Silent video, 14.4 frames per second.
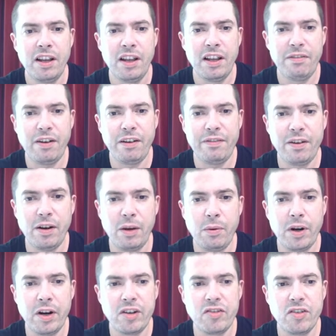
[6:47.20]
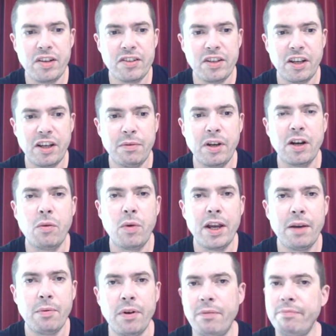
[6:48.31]
If I feel like wearing a dress, I'm going to wear
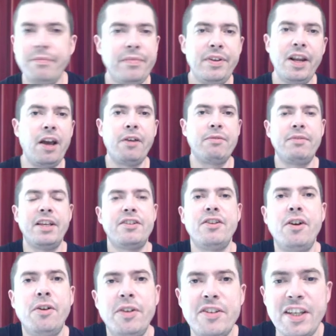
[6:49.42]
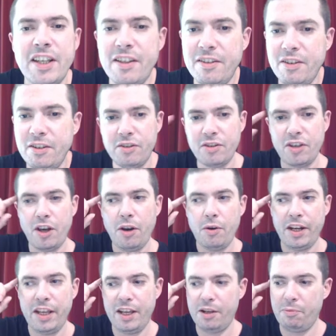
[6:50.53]
one. No, that's not. You see, you
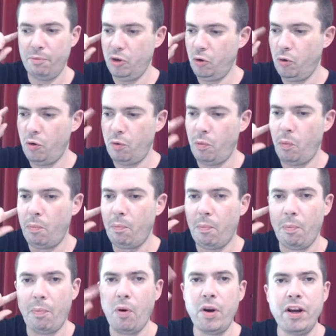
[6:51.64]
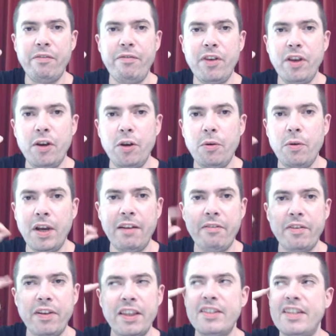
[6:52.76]
totally, your point of view and
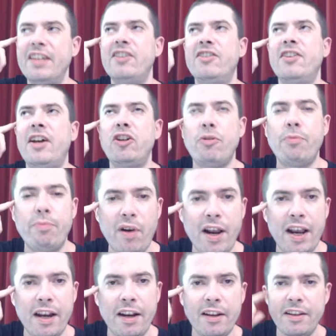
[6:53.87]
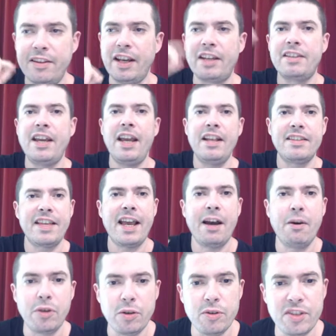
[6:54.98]
everything that's inside your brain dictates how
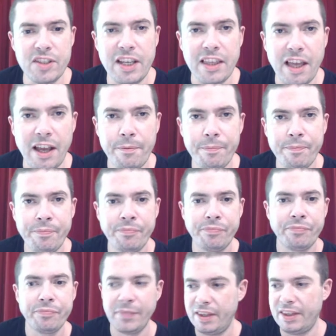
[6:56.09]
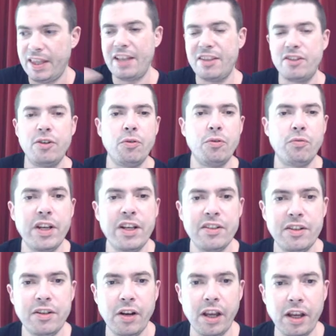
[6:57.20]
you see that. That's your
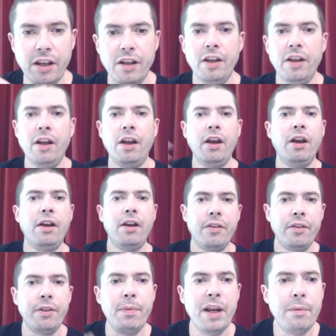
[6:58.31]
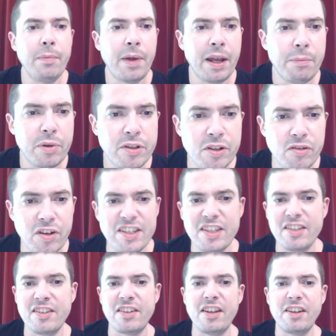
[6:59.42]
reason. You're like, the minute a man puts on a dress,
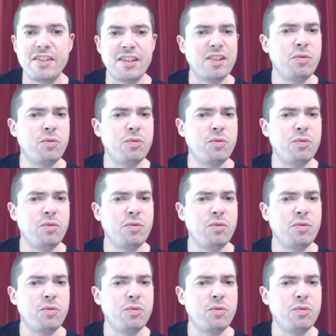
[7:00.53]
it's disgusting.